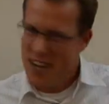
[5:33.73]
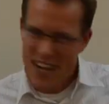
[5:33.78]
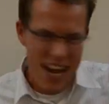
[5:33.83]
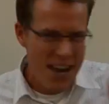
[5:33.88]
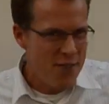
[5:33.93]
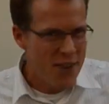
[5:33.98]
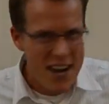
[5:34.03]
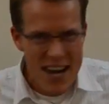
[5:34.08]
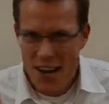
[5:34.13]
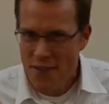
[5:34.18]

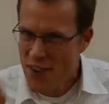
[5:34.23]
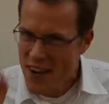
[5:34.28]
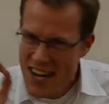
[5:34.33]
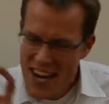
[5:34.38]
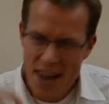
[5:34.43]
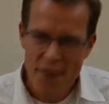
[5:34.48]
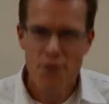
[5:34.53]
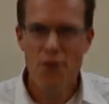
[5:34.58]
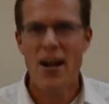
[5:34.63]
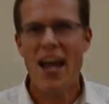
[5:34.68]
never, never,
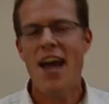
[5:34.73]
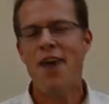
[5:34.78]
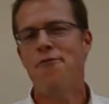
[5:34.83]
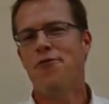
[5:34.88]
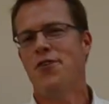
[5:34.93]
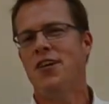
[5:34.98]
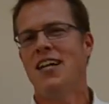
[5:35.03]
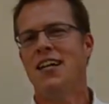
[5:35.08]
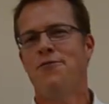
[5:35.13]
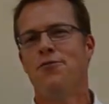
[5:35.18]
never,
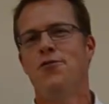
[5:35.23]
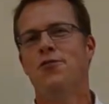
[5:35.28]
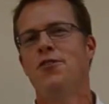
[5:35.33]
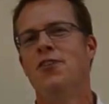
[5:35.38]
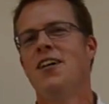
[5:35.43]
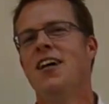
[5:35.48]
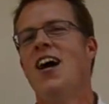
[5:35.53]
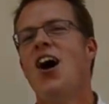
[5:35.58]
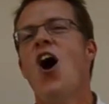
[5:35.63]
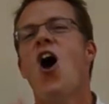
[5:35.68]
ever, ever
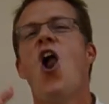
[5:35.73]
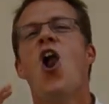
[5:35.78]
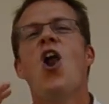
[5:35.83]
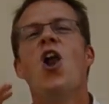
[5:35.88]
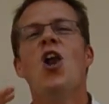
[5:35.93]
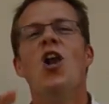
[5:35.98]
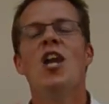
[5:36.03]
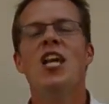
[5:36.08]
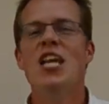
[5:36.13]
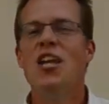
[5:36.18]

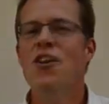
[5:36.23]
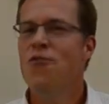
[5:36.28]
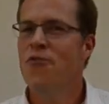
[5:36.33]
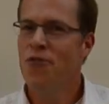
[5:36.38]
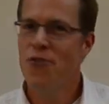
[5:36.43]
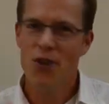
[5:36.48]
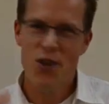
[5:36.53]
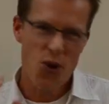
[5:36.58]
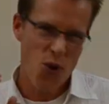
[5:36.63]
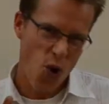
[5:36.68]
leave
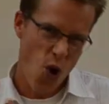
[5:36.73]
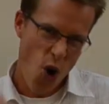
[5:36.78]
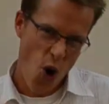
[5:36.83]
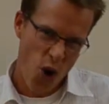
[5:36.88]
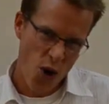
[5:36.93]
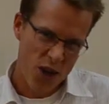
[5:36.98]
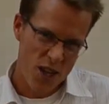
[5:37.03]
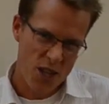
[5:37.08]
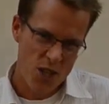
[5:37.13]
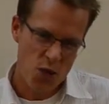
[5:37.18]
your
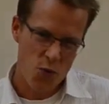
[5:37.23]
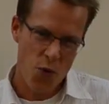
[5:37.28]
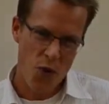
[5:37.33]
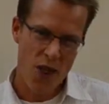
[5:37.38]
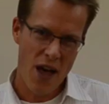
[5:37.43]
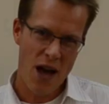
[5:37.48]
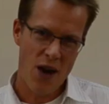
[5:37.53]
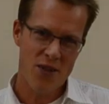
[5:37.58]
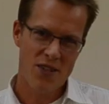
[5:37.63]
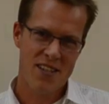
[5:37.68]
audience
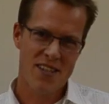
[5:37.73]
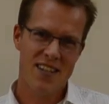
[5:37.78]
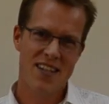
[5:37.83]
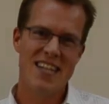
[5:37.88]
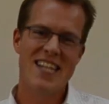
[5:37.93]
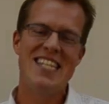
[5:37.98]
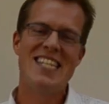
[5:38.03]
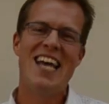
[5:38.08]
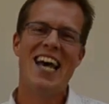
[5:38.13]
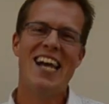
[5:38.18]
without
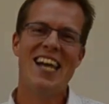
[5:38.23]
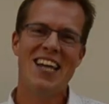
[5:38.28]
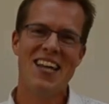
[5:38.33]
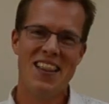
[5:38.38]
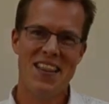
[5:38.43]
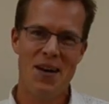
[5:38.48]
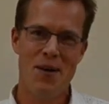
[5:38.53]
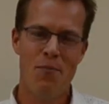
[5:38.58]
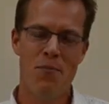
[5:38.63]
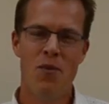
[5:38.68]
telling
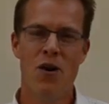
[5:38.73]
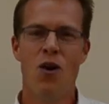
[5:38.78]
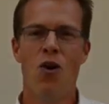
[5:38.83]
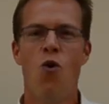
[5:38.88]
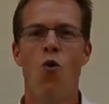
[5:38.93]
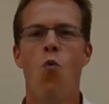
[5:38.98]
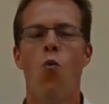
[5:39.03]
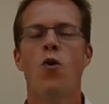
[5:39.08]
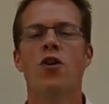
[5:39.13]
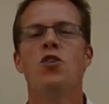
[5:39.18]
them
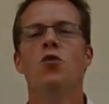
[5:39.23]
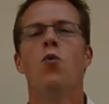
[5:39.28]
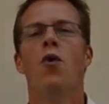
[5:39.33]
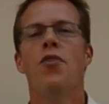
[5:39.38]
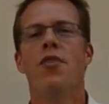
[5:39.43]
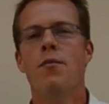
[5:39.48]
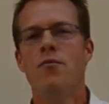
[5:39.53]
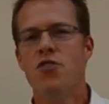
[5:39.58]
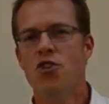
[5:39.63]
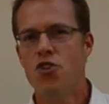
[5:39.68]
what you want
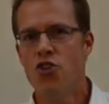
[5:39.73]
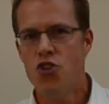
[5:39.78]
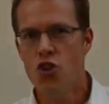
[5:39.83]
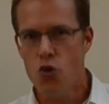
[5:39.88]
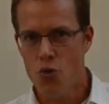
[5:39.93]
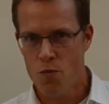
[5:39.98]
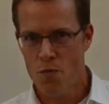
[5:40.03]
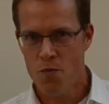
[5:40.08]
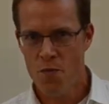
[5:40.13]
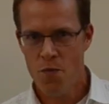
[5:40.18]
them to do.
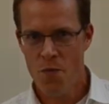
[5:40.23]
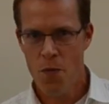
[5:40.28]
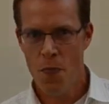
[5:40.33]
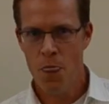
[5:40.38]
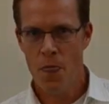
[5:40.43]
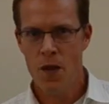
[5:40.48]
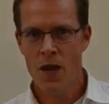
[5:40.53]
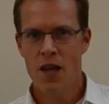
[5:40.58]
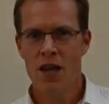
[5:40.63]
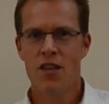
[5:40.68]

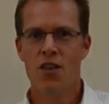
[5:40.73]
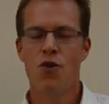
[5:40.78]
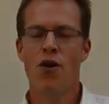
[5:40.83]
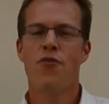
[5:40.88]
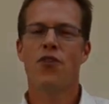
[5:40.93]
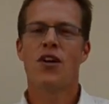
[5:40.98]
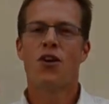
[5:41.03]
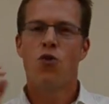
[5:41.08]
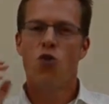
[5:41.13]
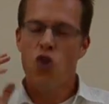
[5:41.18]
You have
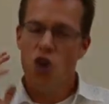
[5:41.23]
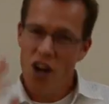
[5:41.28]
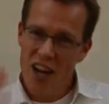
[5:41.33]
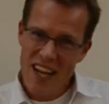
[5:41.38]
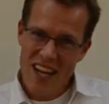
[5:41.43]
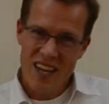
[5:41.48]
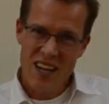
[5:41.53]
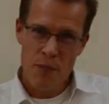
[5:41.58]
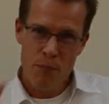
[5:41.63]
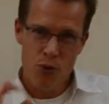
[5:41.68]
a
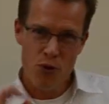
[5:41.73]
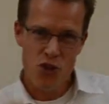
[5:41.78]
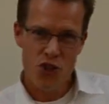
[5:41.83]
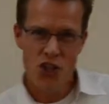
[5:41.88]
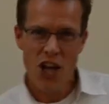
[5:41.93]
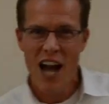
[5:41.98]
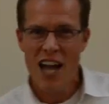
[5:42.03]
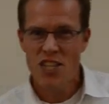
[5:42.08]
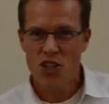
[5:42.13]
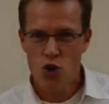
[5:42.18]
clear and
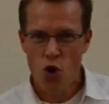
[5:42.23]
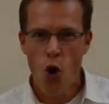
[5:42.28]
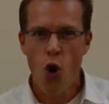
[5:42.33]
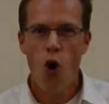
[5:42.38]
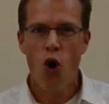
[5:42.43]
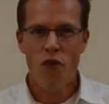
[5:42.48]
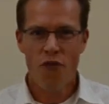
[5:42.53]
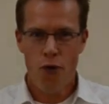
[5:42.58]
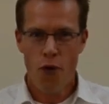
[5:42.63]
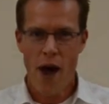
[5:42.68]
precise
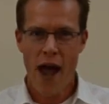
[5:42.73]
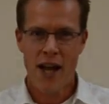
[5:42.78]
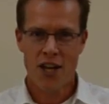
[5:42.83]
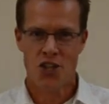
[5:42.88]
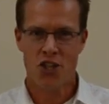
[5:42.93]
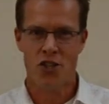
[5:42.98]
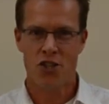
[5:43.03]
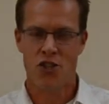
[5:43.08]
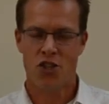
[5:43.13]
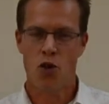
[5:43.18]
call for
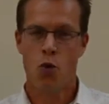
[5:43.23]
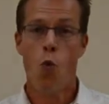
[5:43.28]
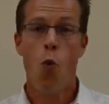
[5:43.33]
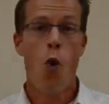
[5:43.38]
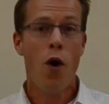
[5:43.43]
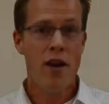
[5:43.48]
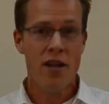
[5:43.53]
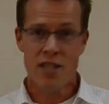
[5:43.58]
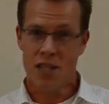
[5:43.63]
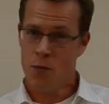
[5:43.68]
action. So
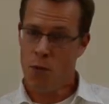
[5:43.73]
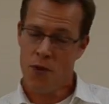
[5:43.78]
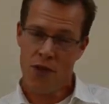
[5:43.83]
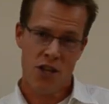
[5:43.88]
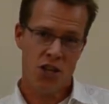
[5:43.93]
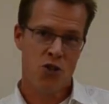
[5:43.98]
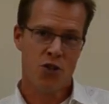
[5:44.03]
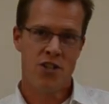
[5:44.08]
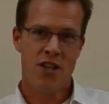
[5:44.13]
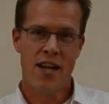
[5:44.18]
what is it what they
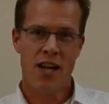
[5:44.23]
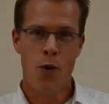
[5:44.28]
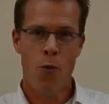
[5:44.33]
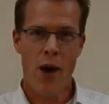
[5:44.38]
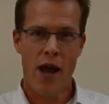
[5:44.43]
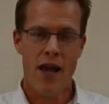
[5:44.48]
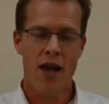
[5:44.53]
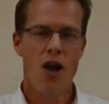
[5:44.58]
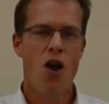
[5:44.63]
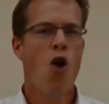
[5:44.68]
should take
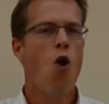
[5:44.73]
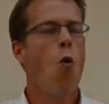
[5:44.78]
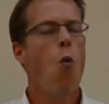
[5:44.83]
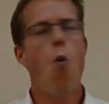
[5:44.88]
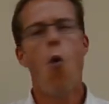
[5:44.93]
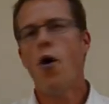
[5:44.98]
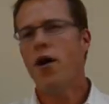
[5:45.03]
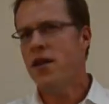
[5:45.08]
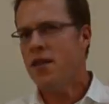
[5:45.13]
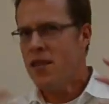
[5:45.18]
away?
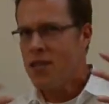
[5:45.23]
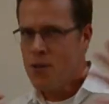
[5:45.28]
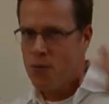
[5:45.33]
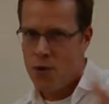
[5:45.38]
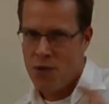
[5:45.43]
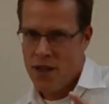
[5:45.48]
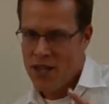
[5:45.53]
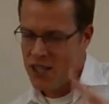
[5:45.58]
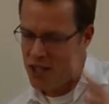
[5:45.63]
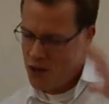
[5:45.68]
What is it
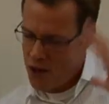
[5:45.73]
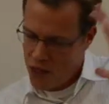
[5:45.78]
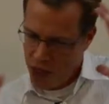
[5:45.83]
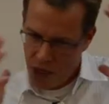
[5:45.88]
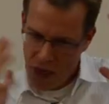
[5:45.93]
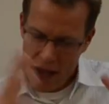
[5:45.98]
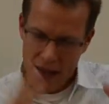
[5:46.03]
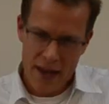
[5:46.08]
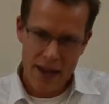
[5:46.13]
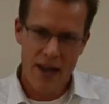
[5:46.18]
what they should
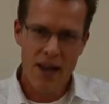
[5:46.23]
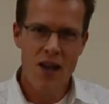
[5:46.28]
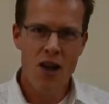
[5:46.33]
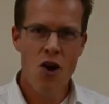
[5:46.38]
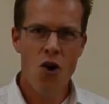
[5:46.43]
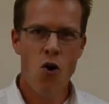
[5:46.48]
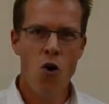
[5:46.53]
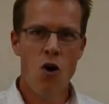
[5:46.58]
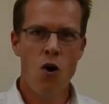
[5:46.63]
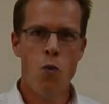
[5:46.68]
think?
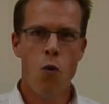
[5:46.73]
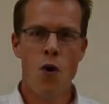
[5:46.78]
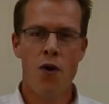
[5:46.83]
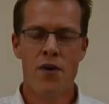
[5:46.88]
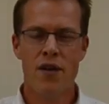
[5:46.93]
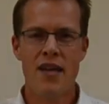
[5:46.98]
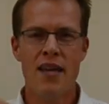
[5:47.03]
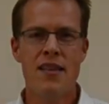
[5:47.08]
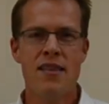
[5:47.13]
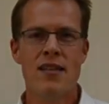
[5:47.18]
Or
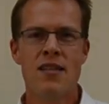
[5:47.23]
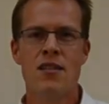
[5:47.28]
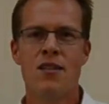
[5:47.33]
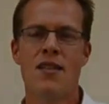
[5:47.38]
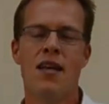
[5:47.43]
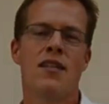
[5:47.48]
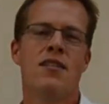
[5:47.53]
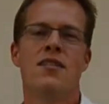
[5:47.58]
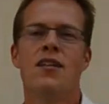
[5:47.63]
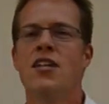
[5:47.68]
what is it
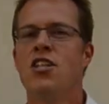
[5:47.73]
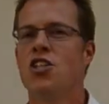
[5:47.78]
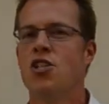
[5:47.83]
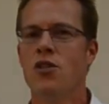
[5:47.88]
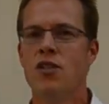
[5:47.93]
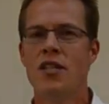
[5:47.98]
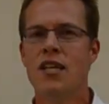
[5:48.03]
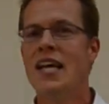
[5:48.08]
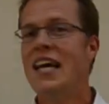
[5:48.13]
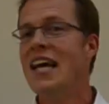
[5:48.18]
that they should